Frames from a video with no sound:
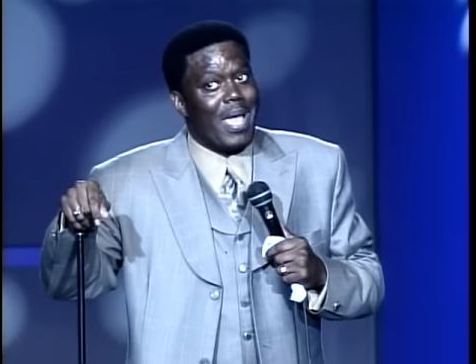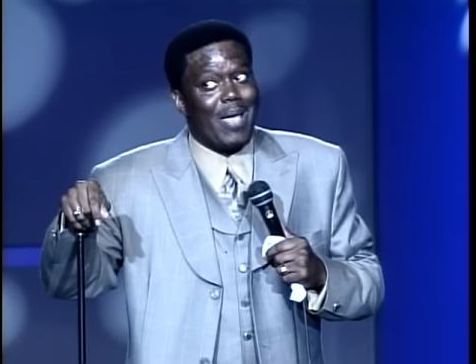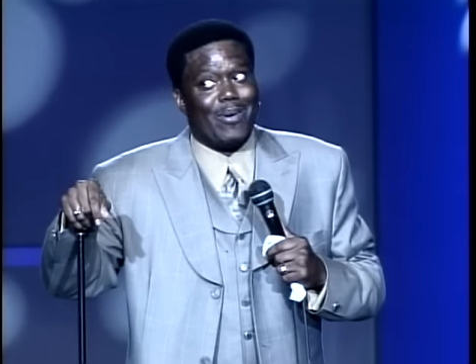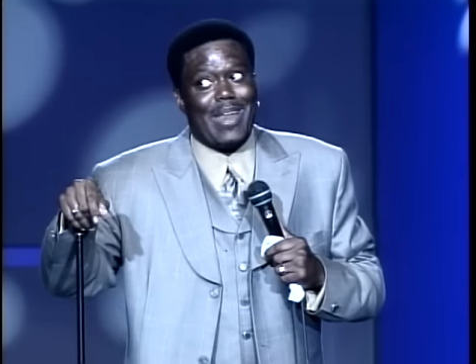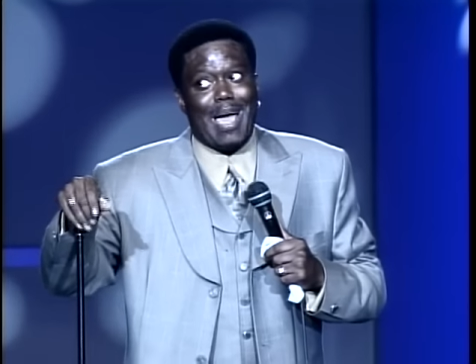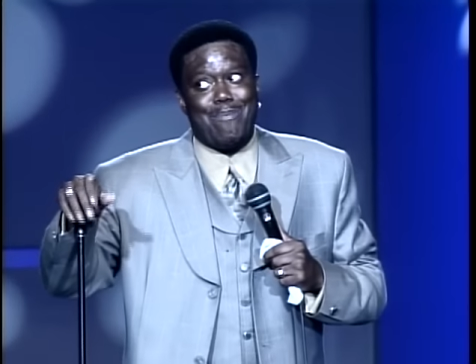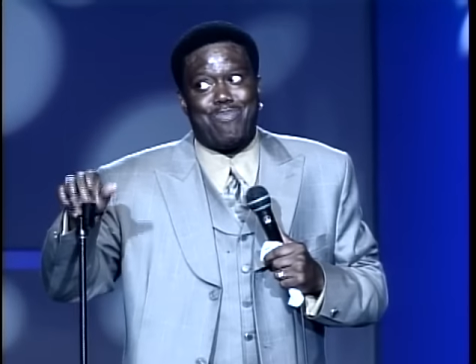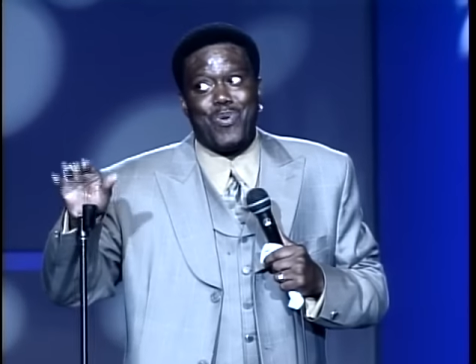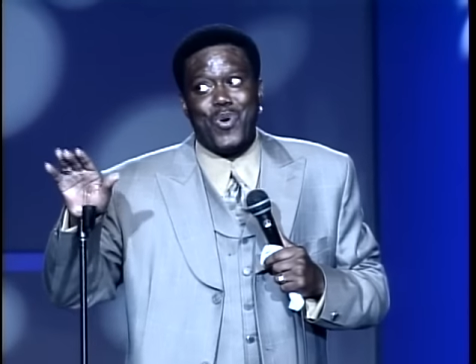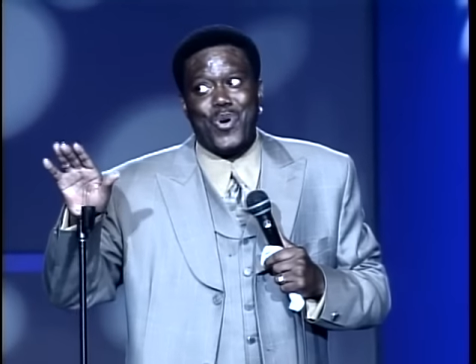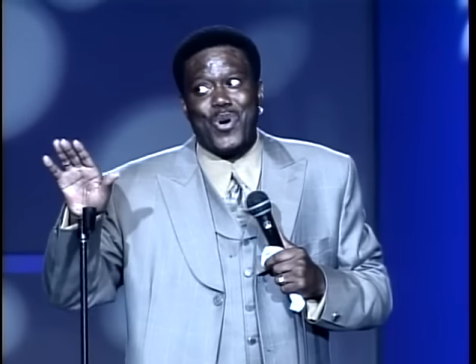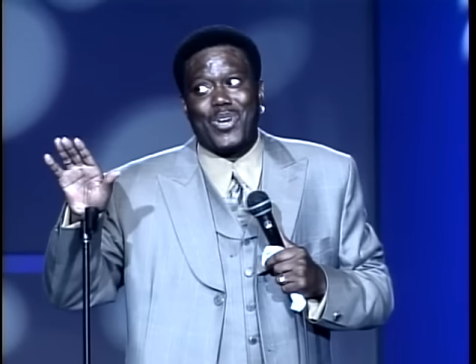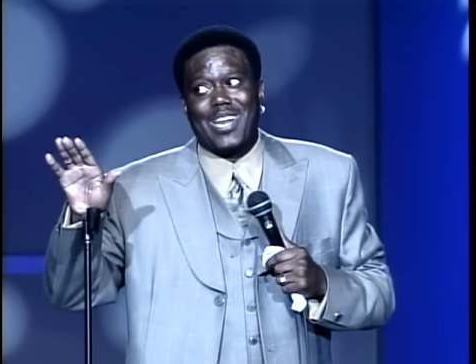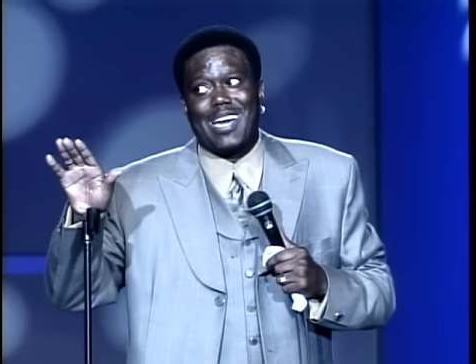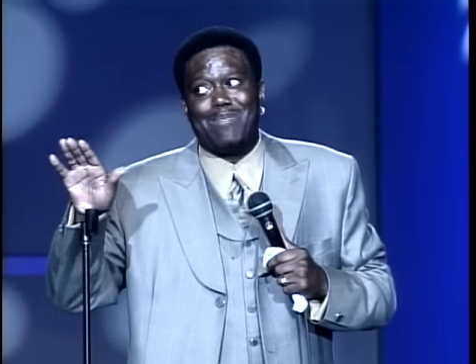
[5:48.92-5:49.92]
Man, when I
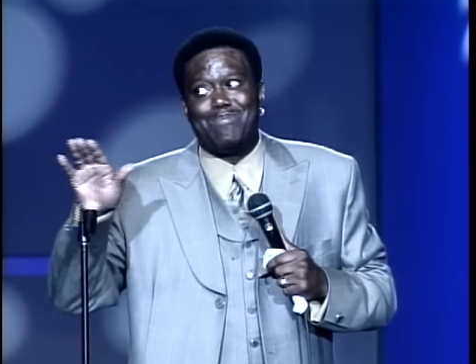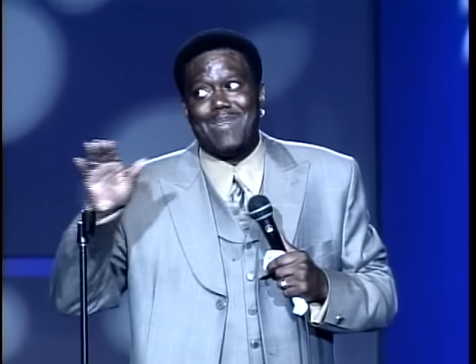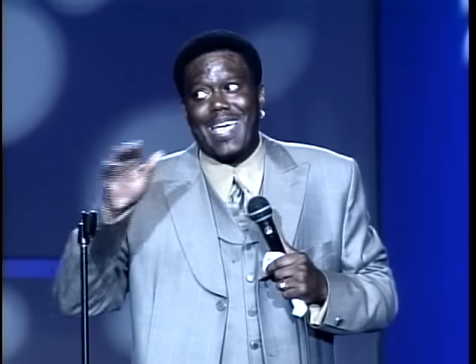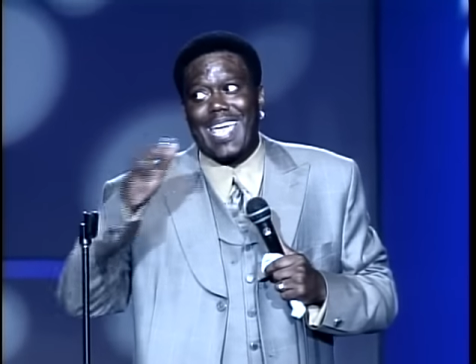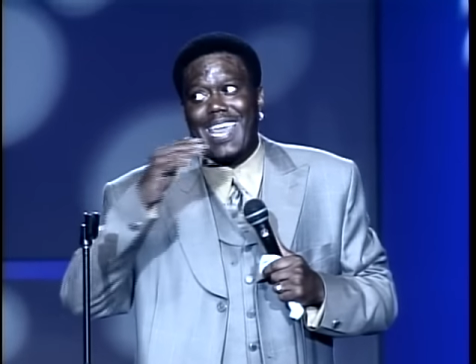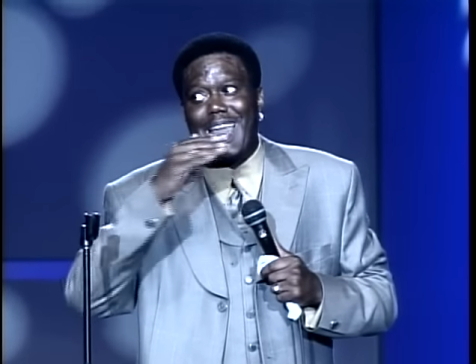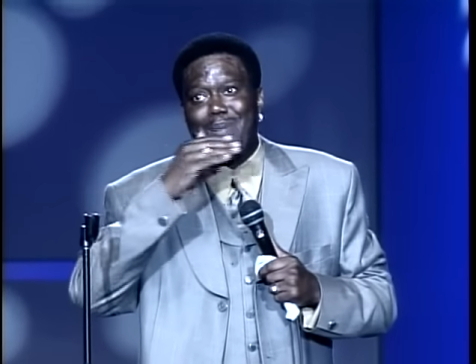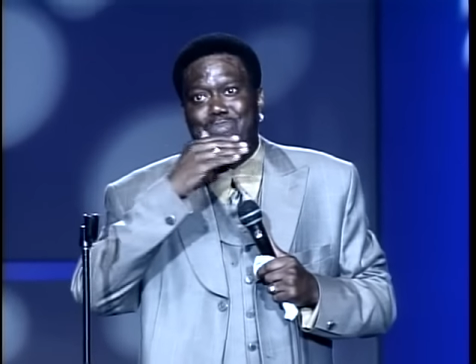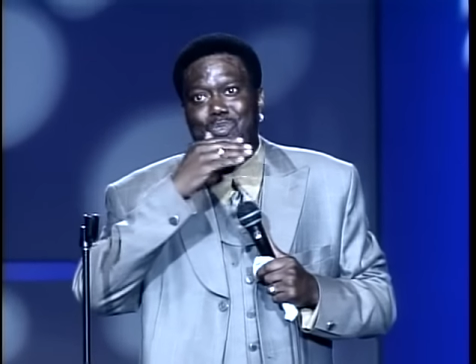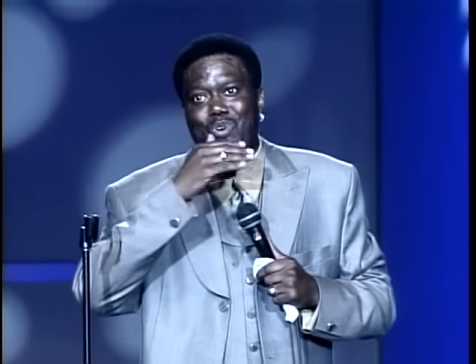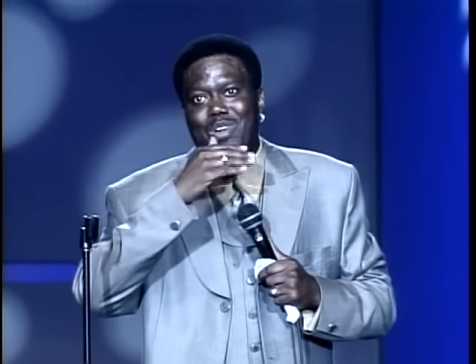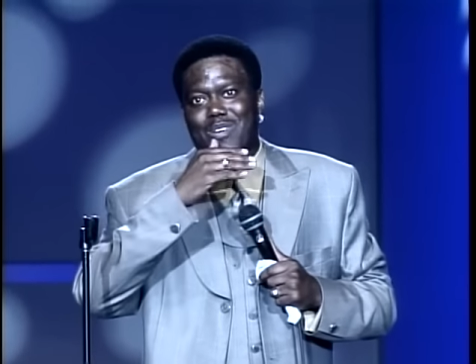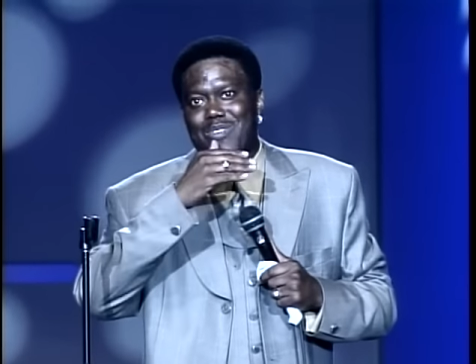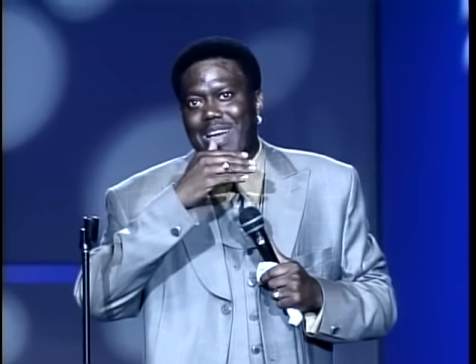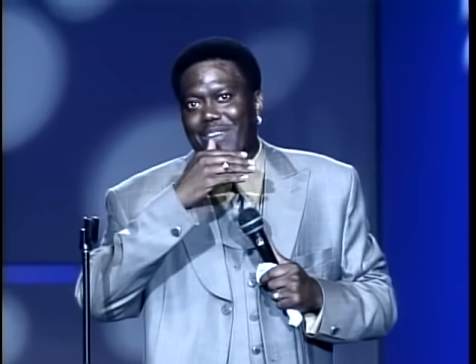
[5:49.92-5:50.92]
pulled up, man, I
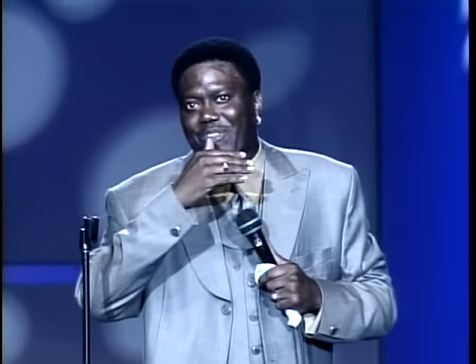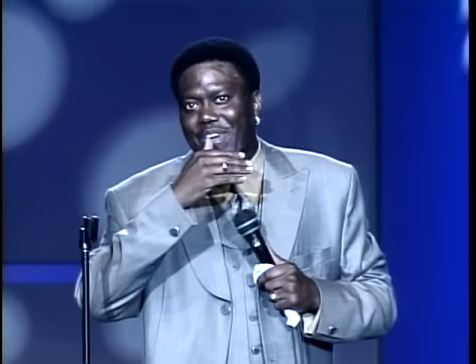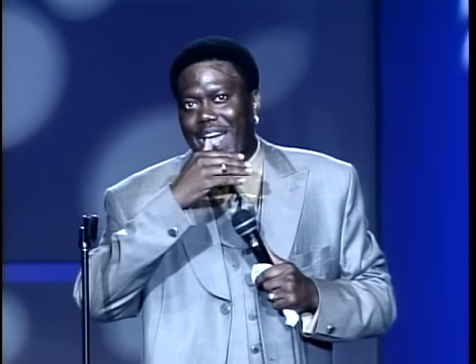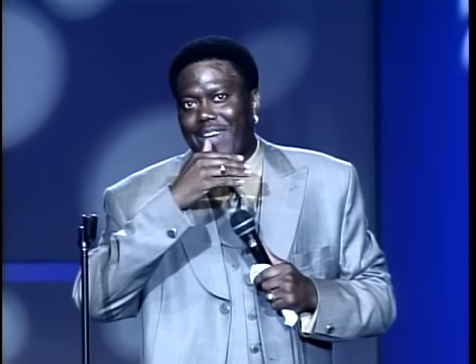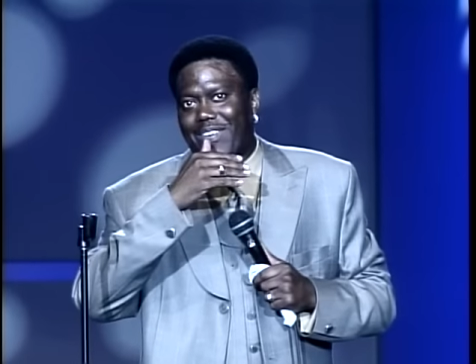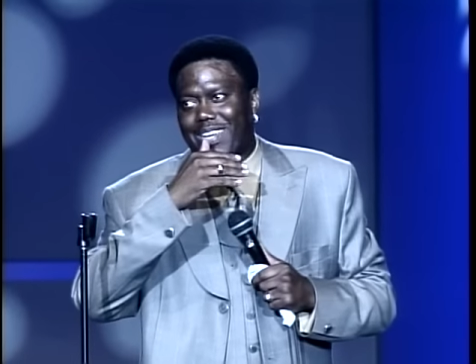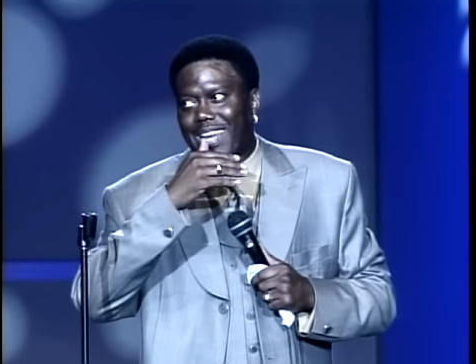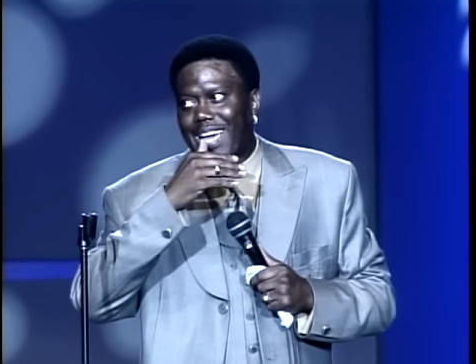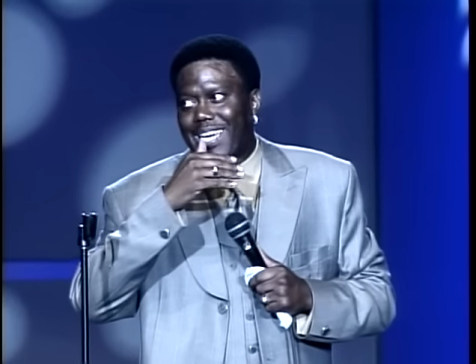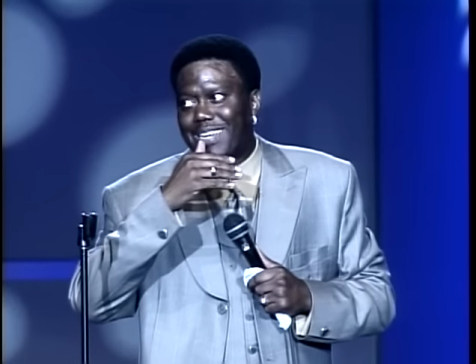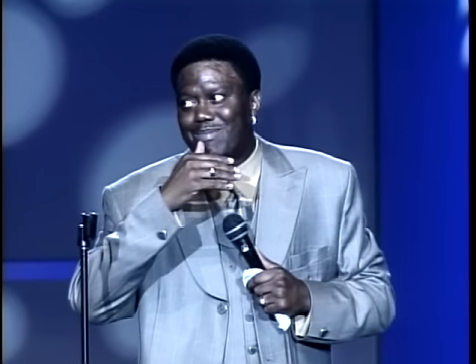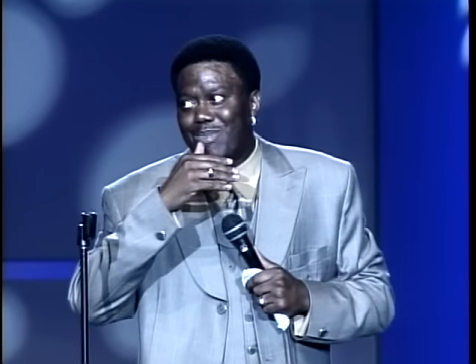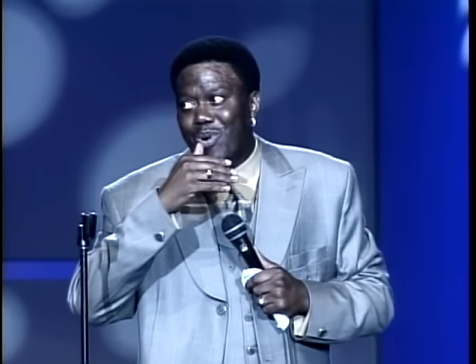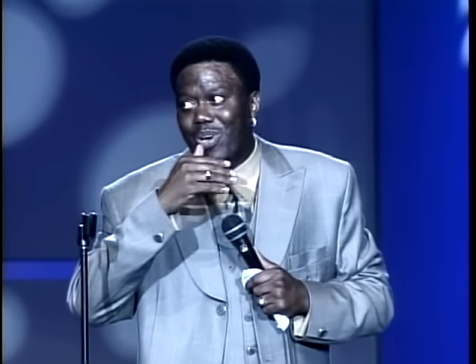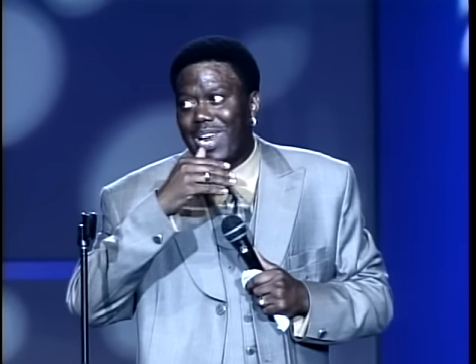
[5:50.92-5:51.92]
pulled up around five o'clock
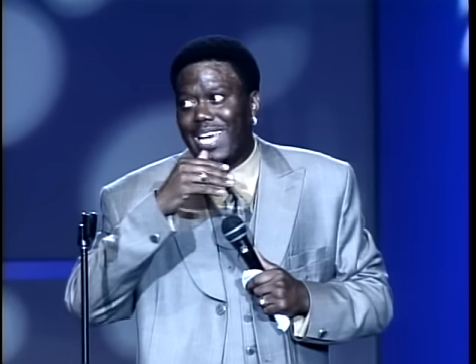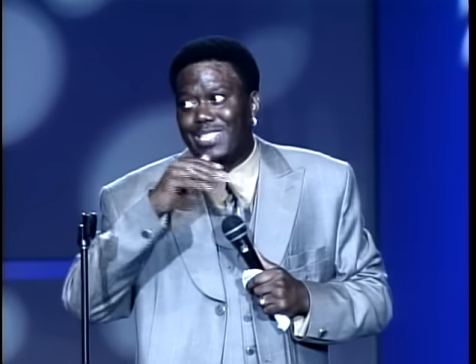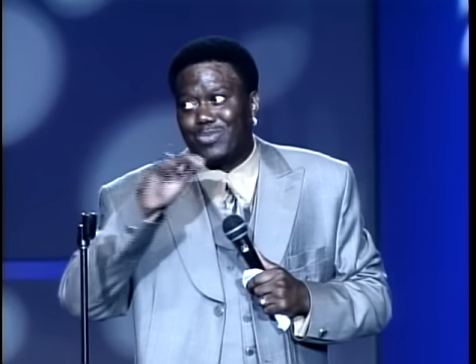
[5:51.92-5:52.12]
in the morning.